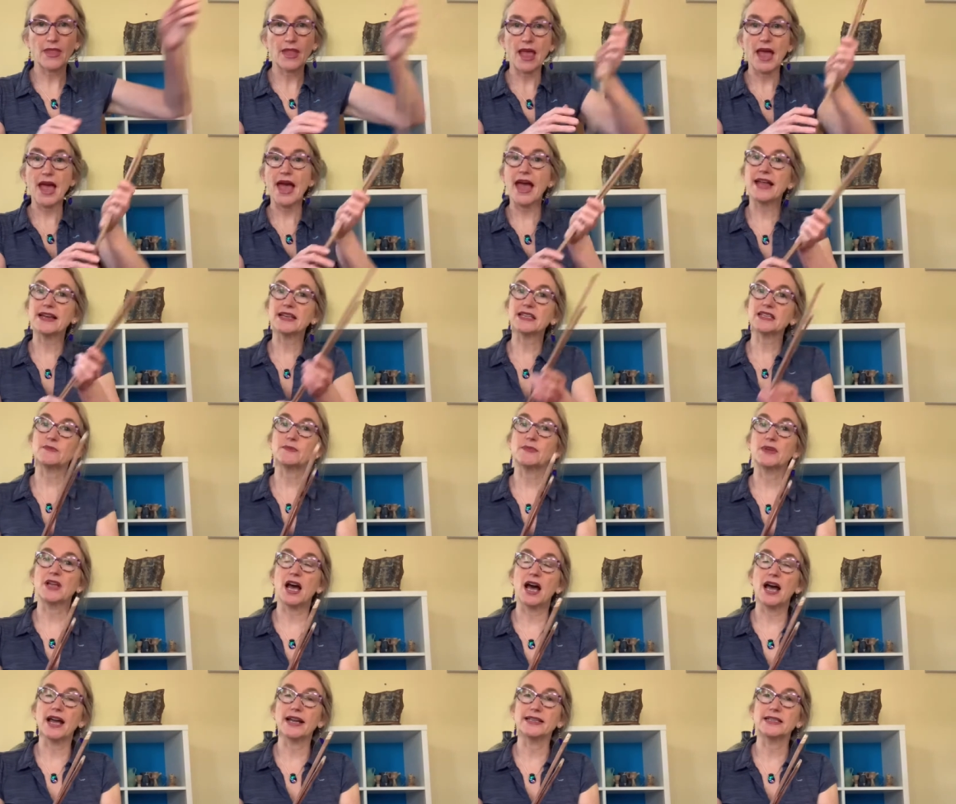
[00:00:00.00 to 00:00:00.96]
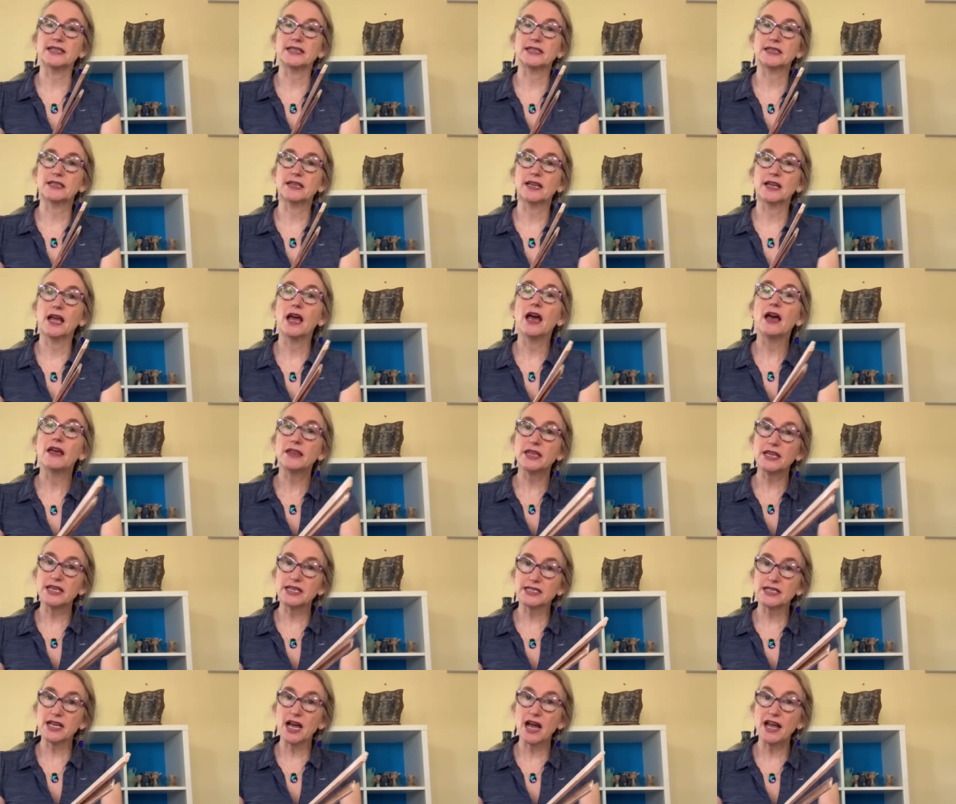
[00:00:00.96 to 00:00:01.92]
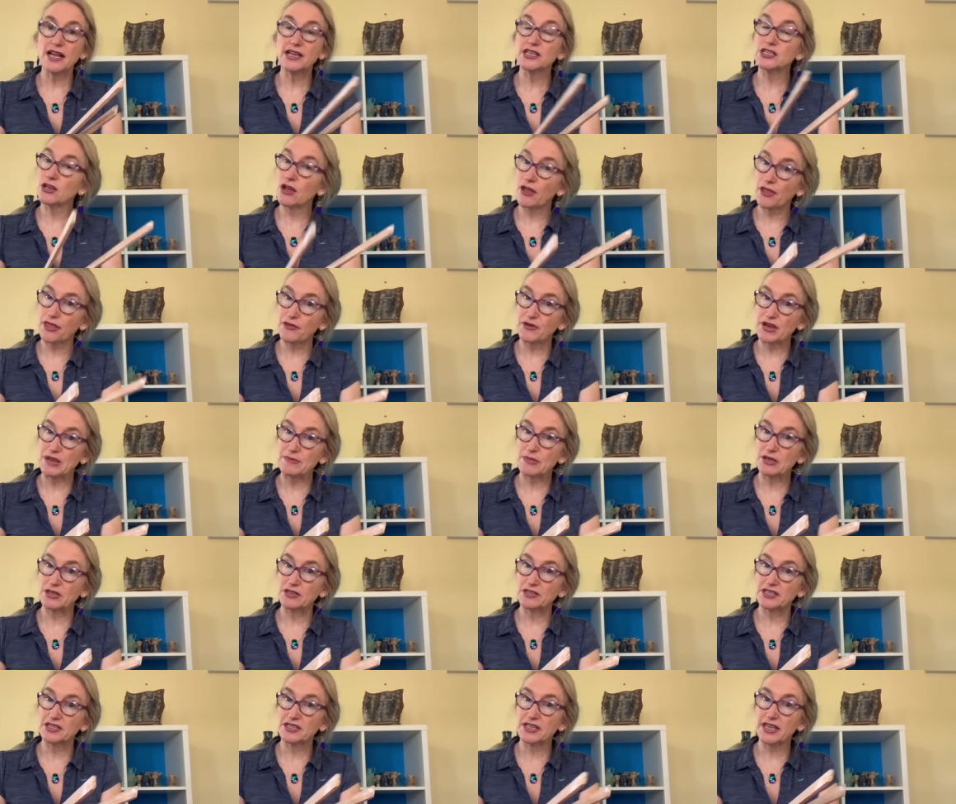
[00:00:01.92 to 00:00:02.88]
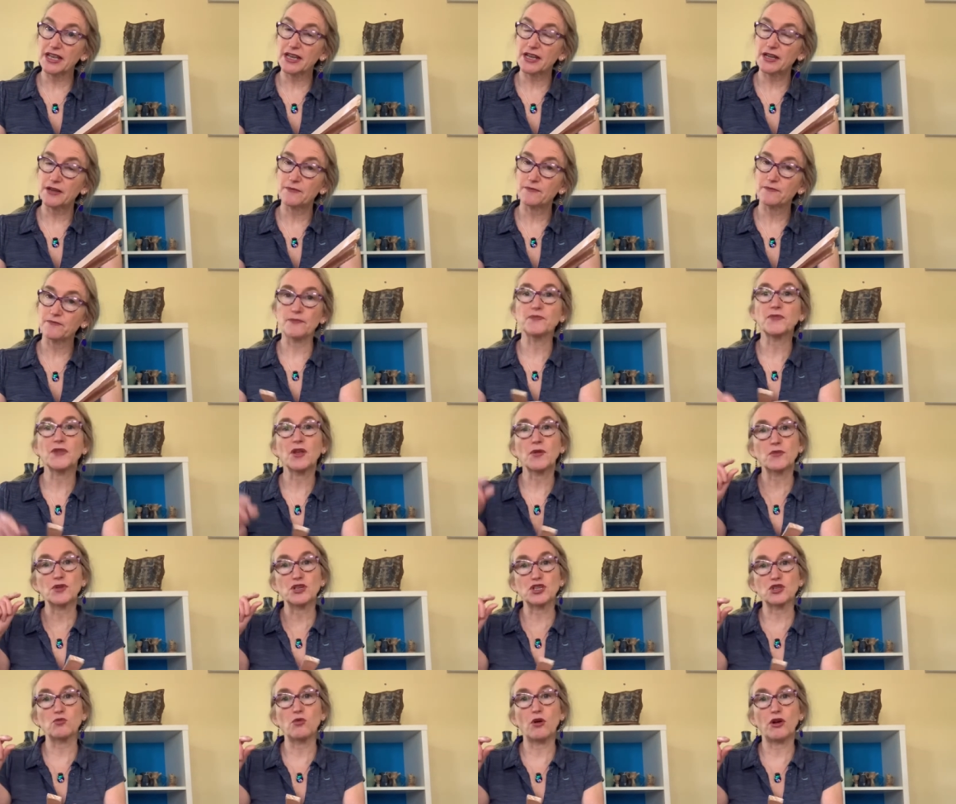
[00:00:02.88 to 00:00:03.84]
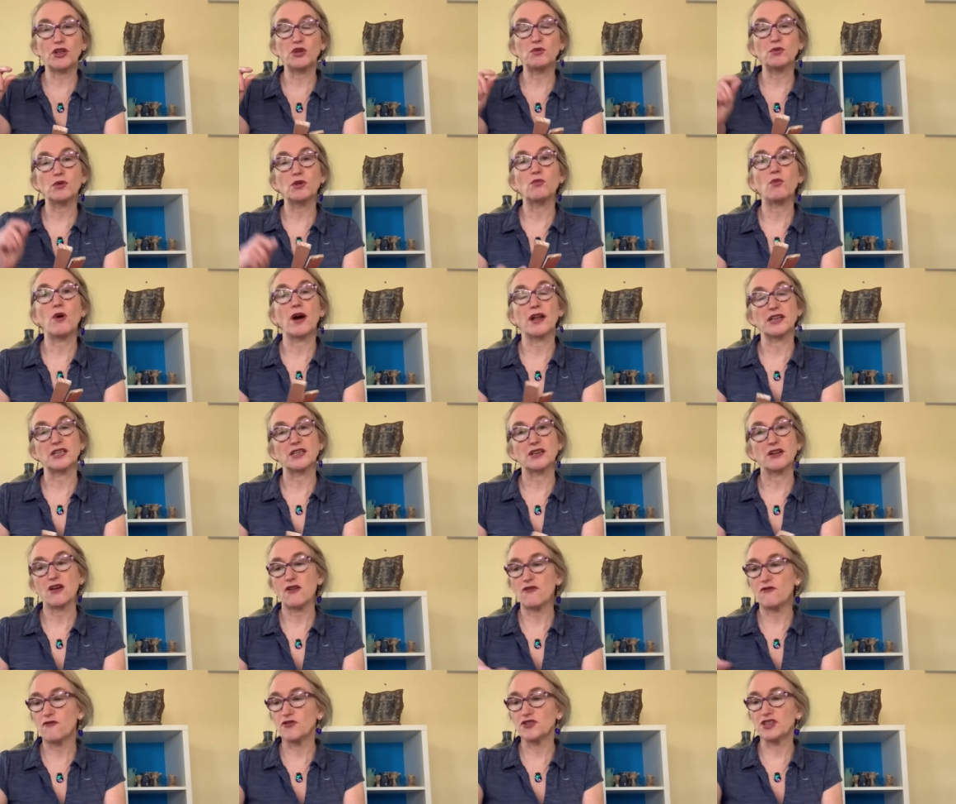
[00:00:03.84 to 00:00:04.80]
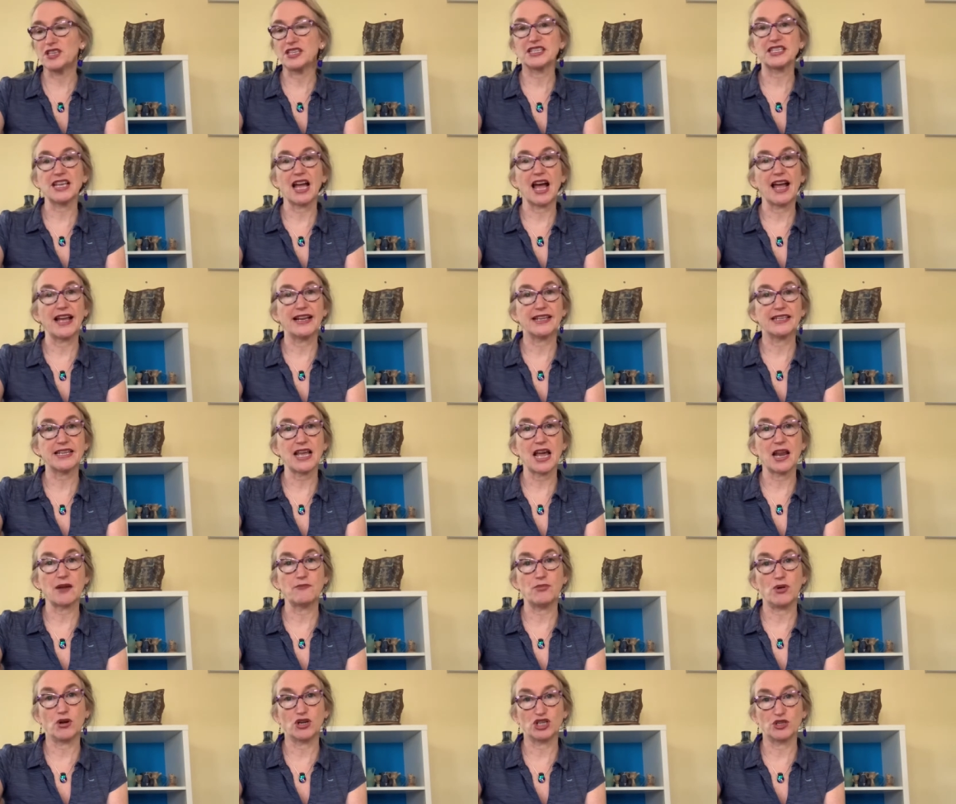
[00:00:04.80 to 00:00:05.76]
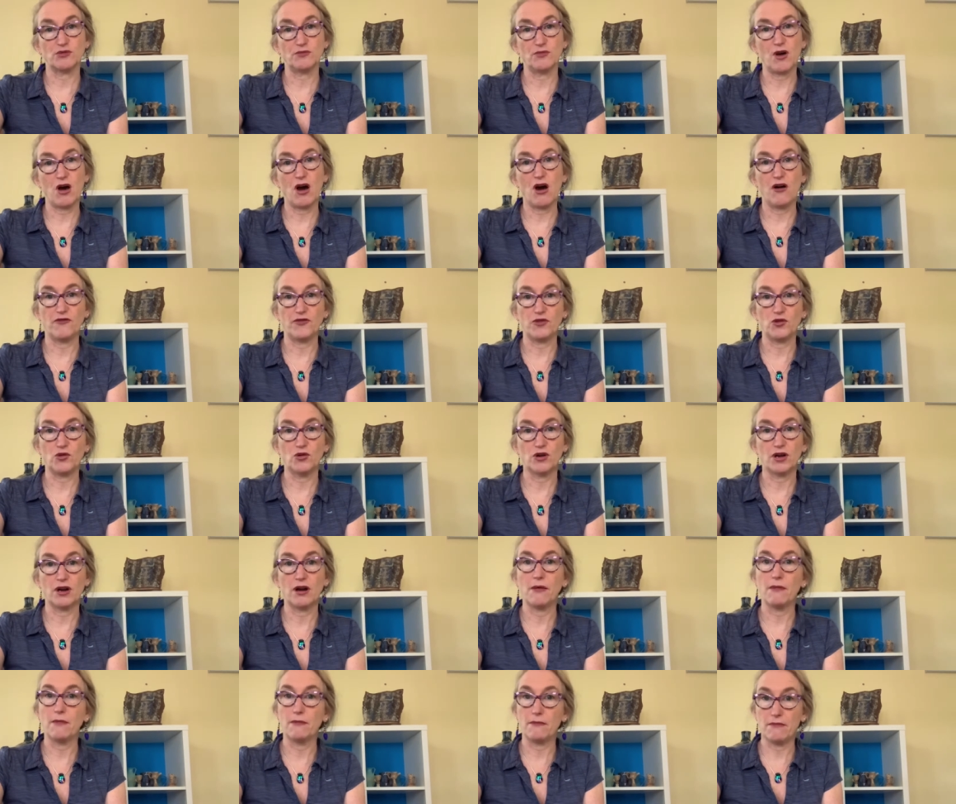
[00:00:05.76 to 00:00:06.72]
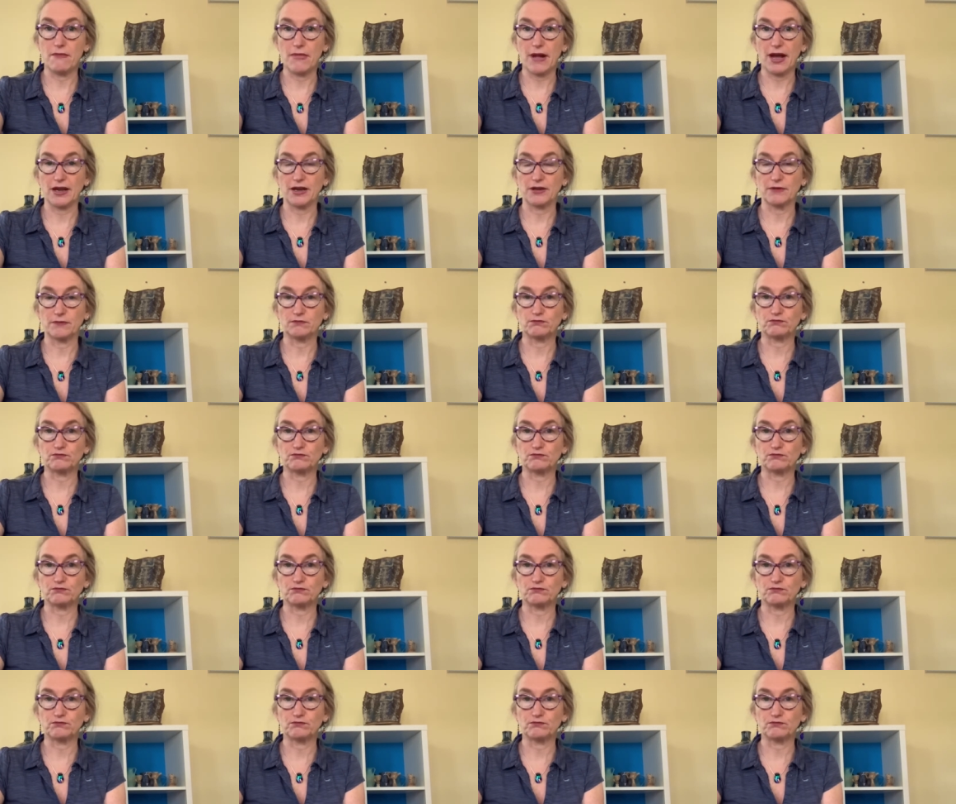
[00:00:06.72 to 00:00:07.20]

and some guides. These guides are 3 mils thick, which is what you will want for the sides and bottom of your mug.